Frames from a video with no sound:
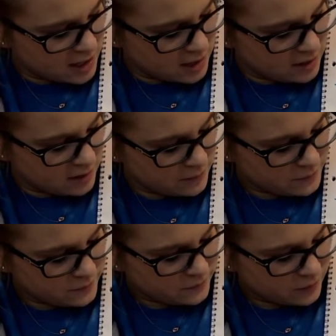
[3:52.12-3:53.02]
in
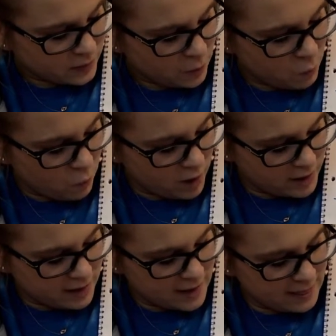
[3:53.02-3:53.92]

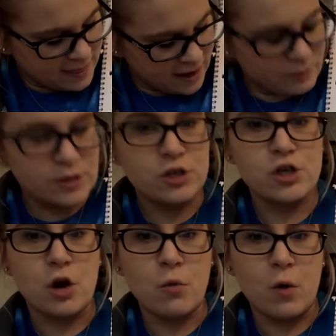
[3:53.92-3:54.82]
1, and that would
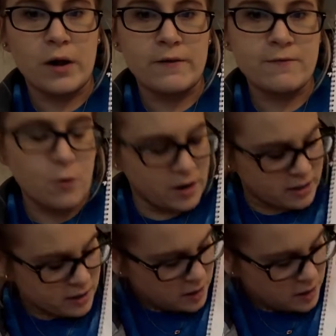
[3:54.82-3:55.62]
show 1/4.